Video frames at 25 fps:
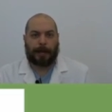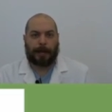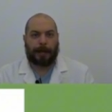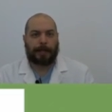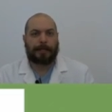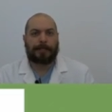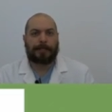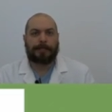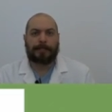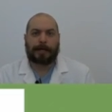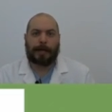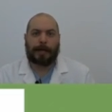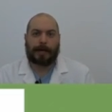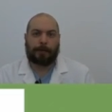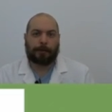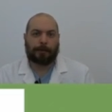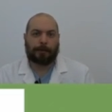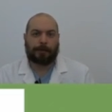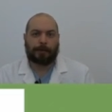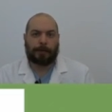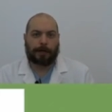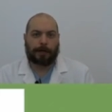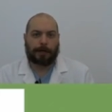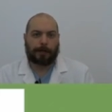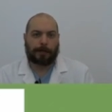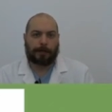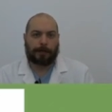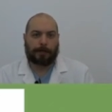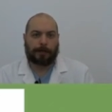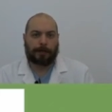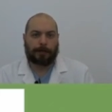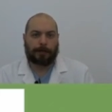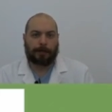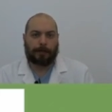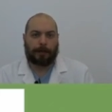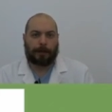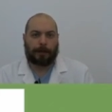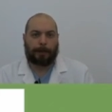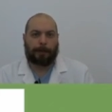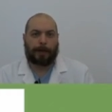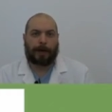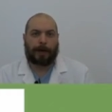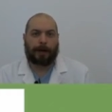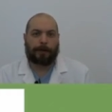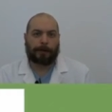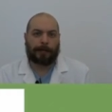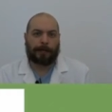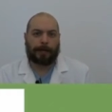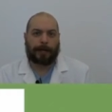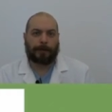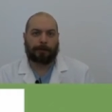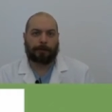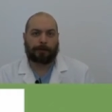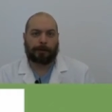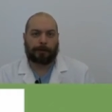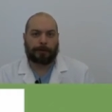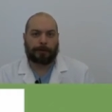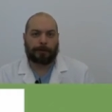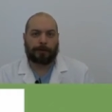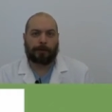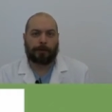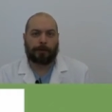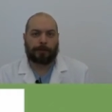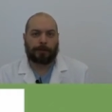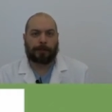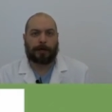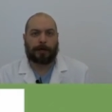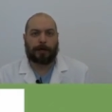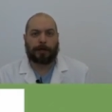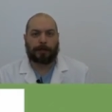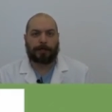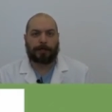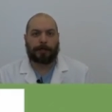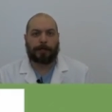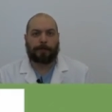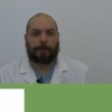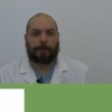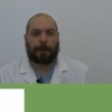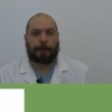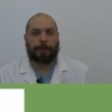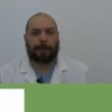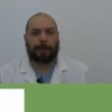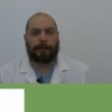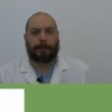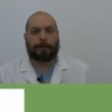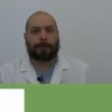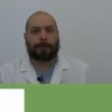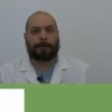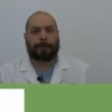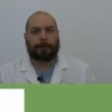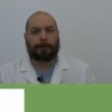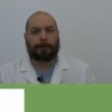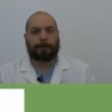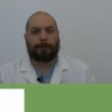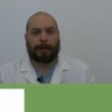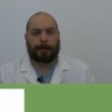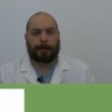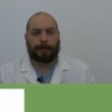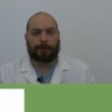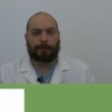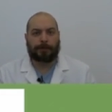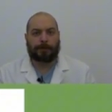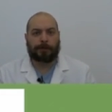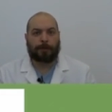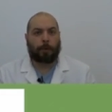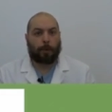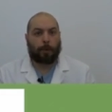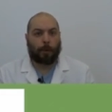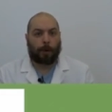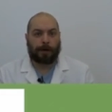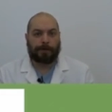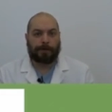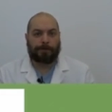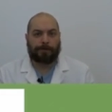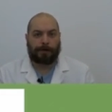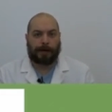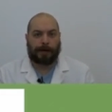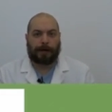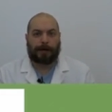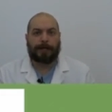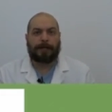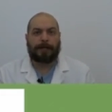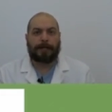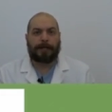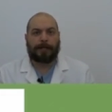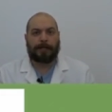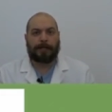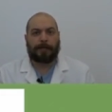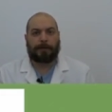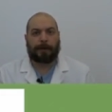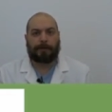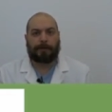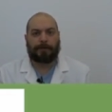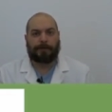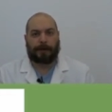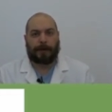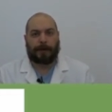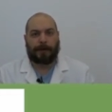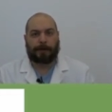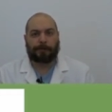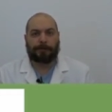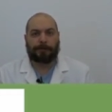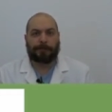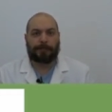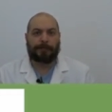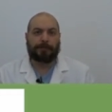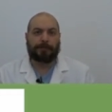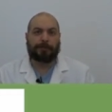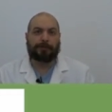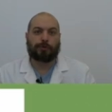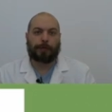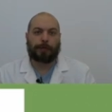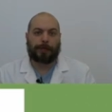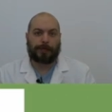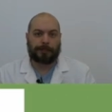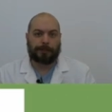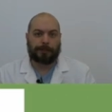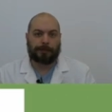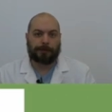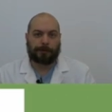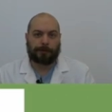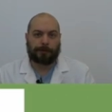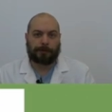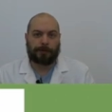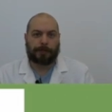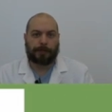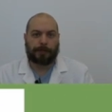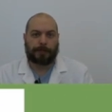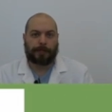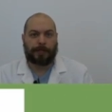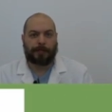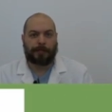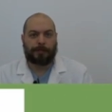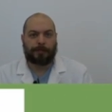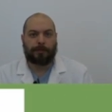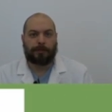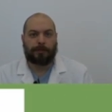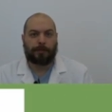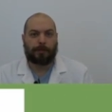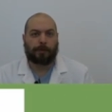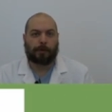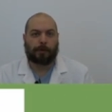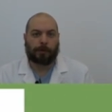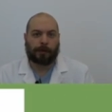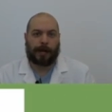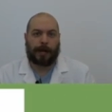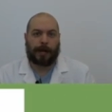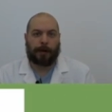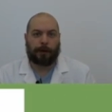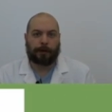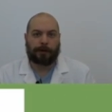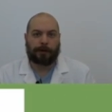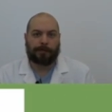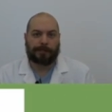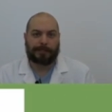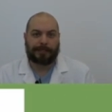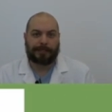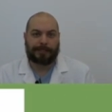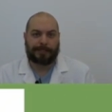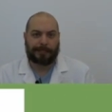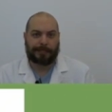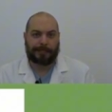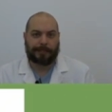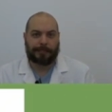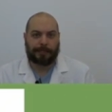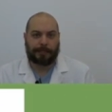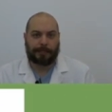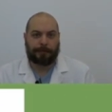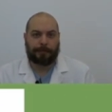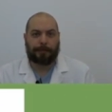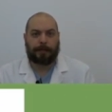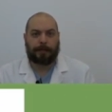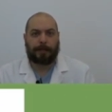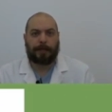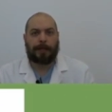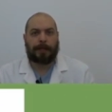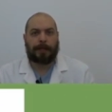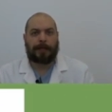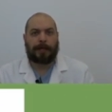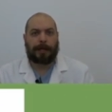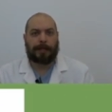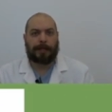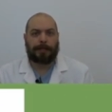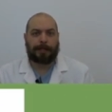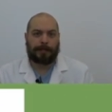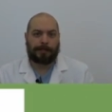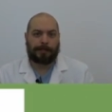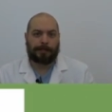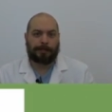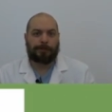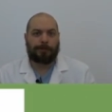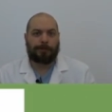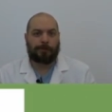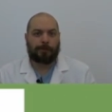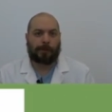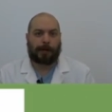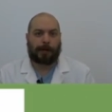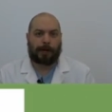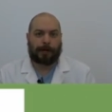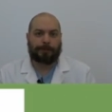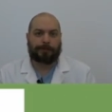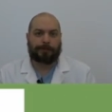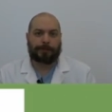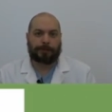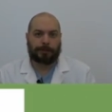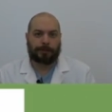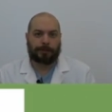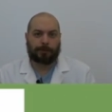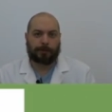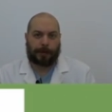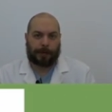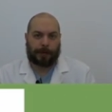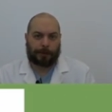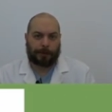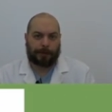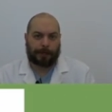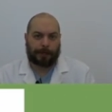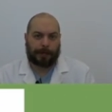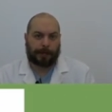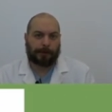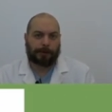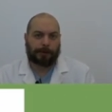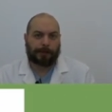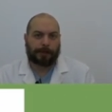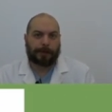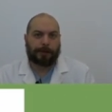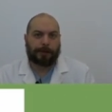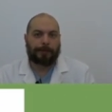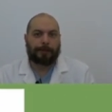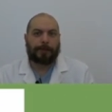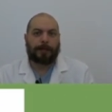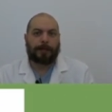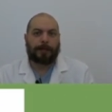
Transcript: anytime we're talking about calorimetry, we're talking about being able to measure, quantify the amount of energy transferred into or out of a system and into or out of a surrounding area.